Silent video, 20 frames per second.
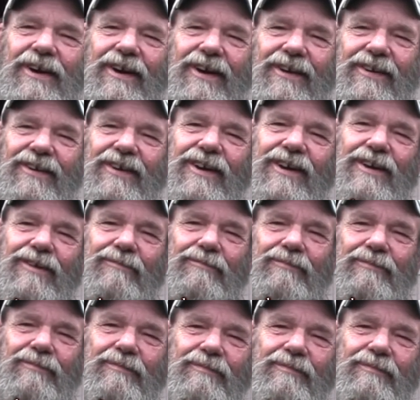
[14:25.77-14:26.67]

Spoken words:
gardening.